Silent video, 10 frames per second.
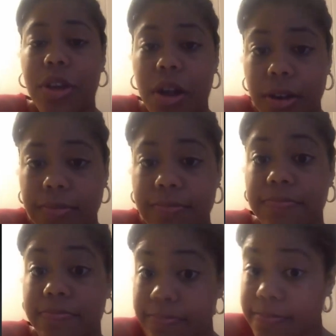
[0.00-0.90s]
car.
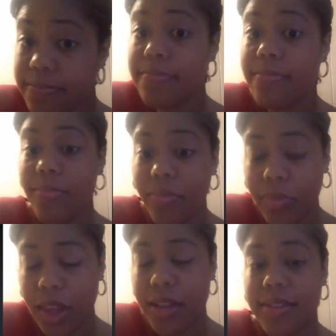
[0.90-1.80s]

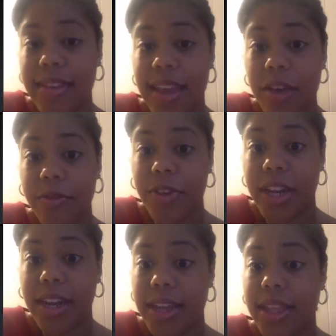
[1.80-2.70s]

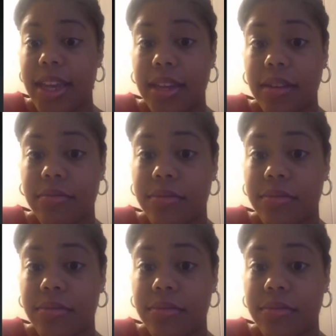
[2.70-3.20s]
Definitely.